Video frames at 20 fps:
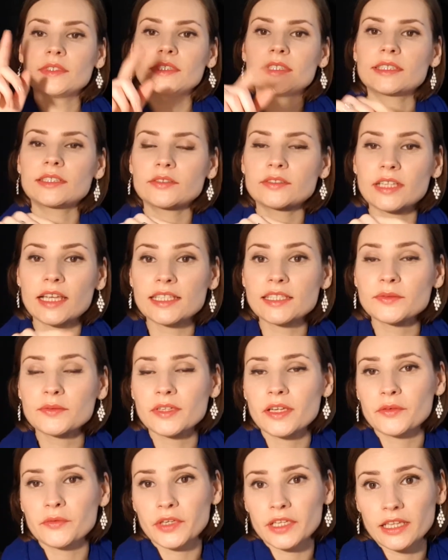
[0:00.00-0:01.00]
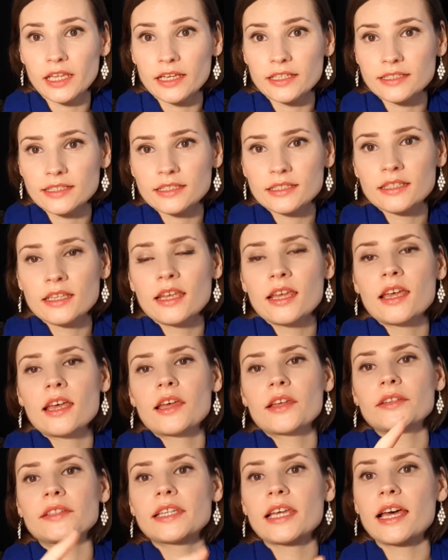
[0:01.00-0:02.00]
So that's when I realized
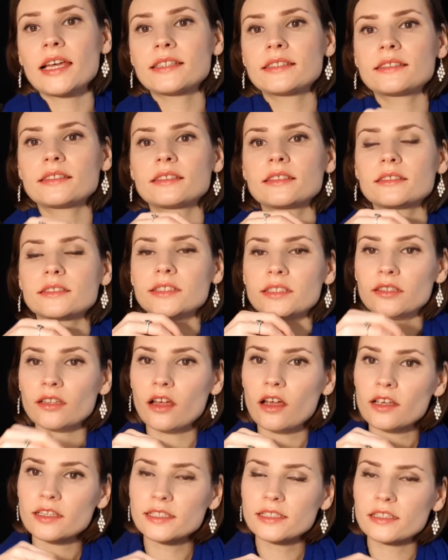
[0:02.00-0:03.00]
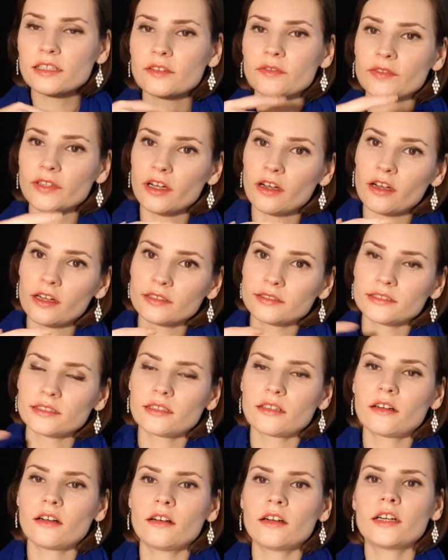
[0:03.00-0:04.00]
that the laws of God
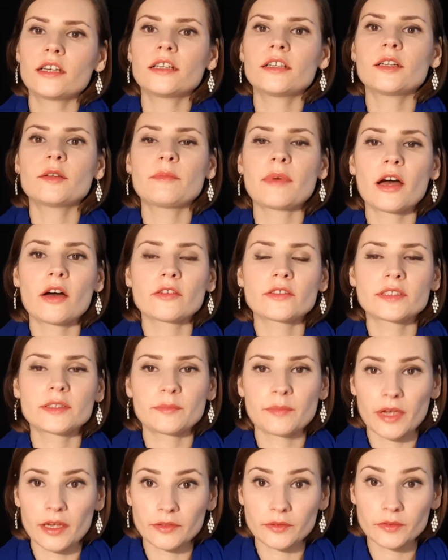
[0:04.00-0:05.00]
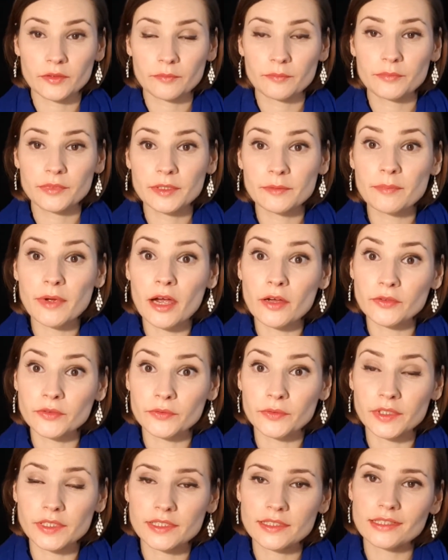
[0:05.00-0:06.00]
are about the
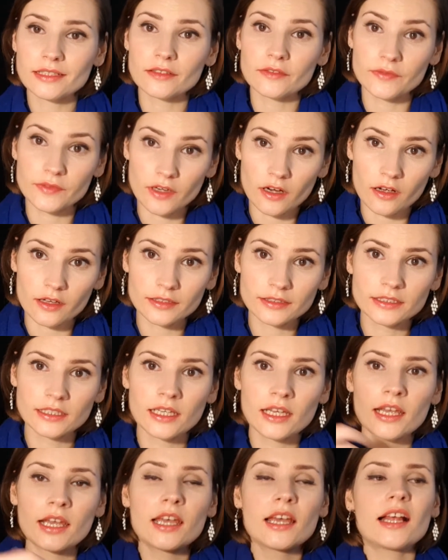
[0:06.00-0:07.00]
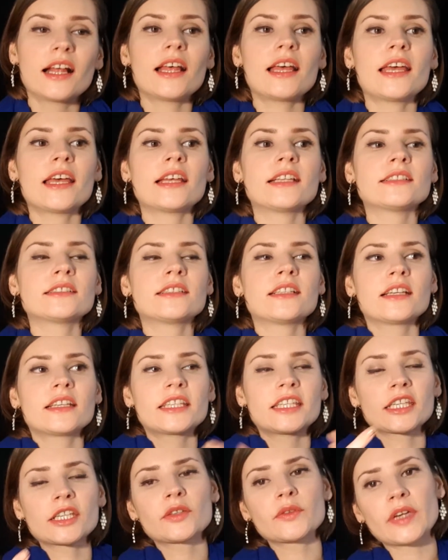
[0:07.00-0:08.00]
boundaries of God, and
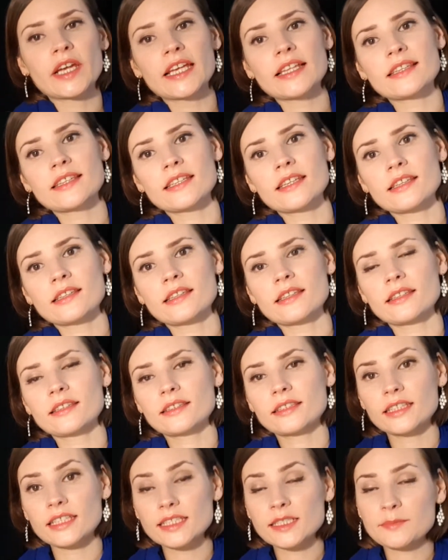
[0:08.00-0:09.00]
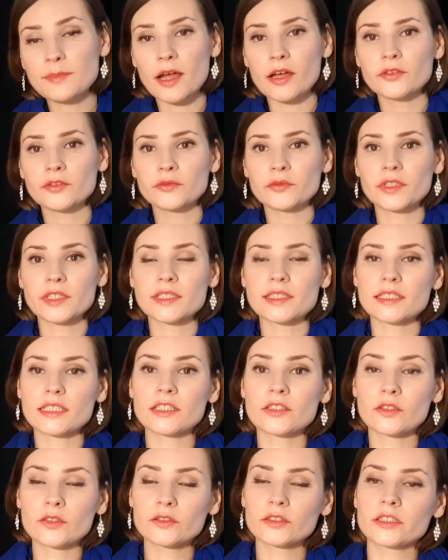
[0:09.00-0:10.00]
he created these boundaries in
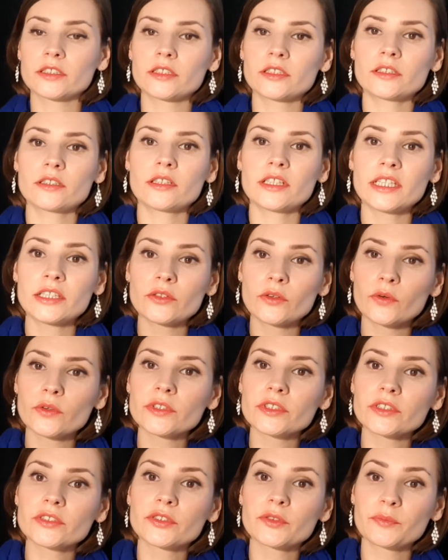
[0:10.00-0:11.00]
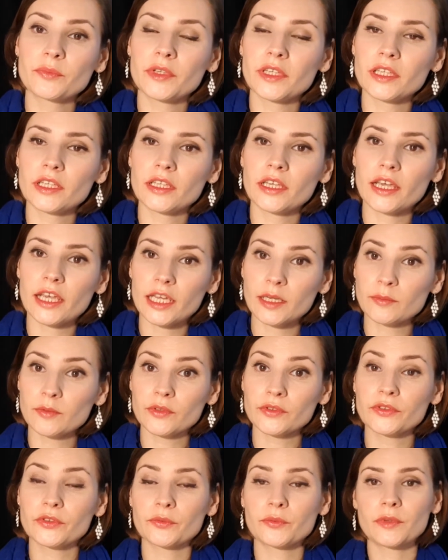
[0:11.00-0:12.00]
order to be able
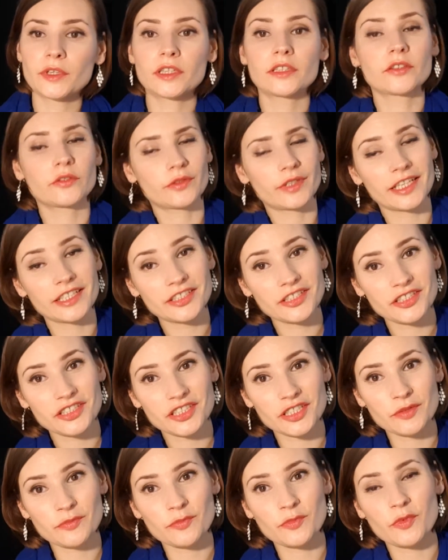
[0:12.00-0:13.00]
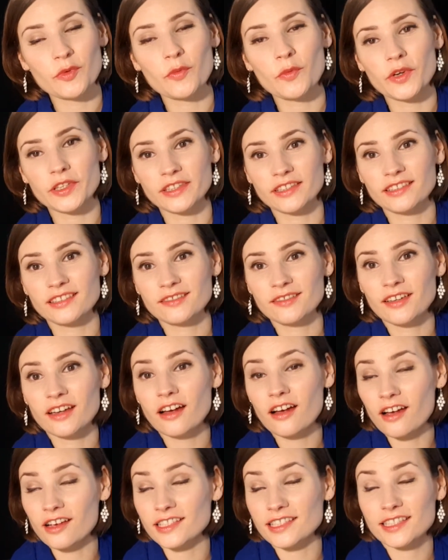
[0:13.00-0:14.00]
to be in a relationship with
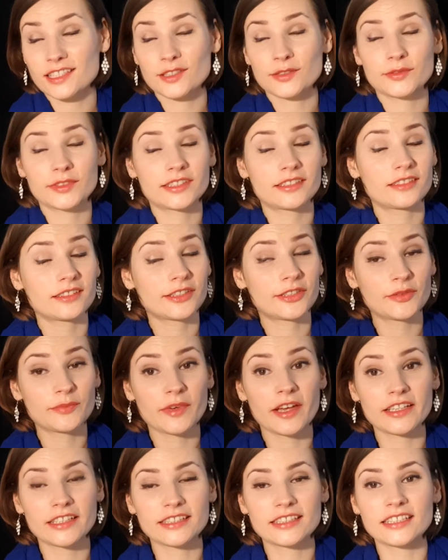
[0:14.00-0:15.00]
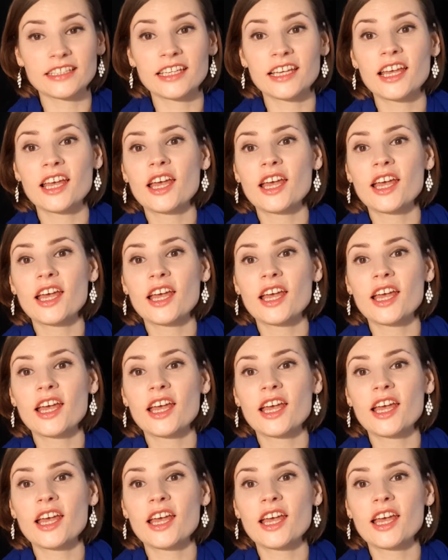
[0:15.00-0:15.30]
us, with humanity.